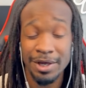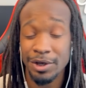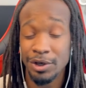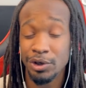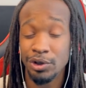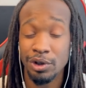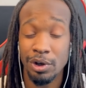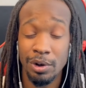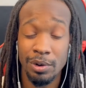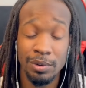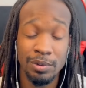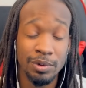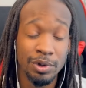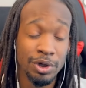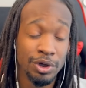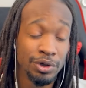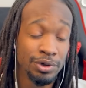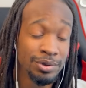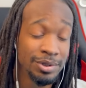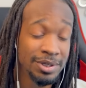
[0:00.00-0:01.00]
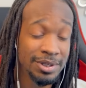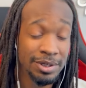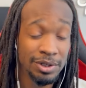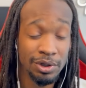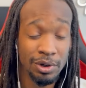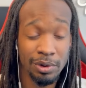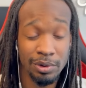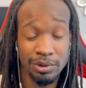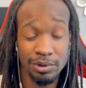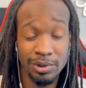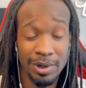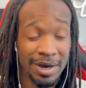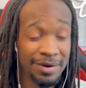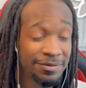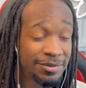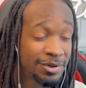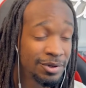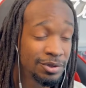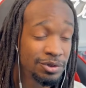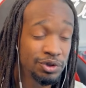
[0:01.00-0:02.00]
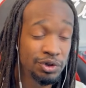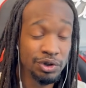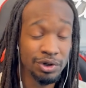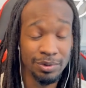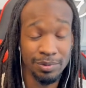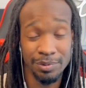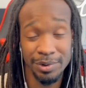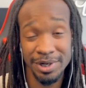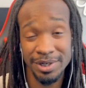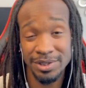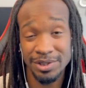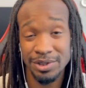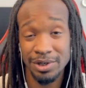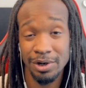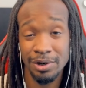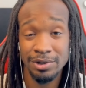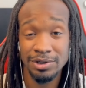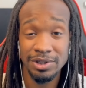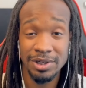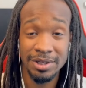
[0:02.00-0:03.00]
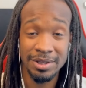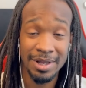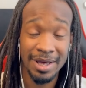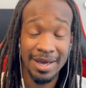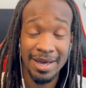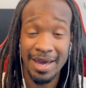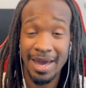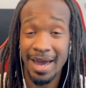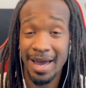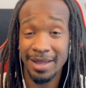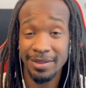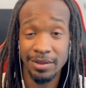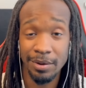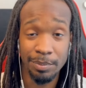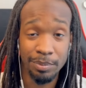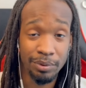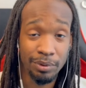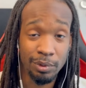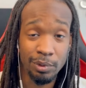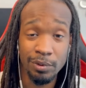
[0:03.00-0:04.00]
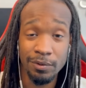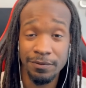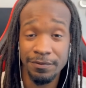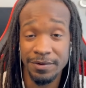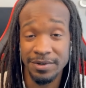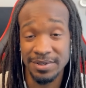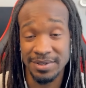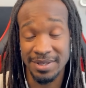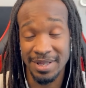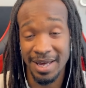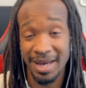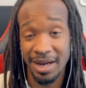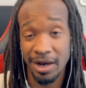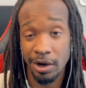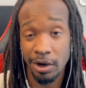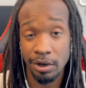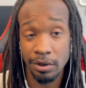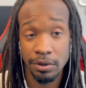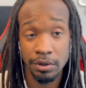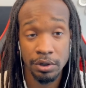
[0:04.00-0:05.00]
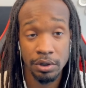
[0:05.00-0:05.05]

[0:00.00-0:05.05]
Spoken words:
you know, you need to know, you have to do your research and the proof is there.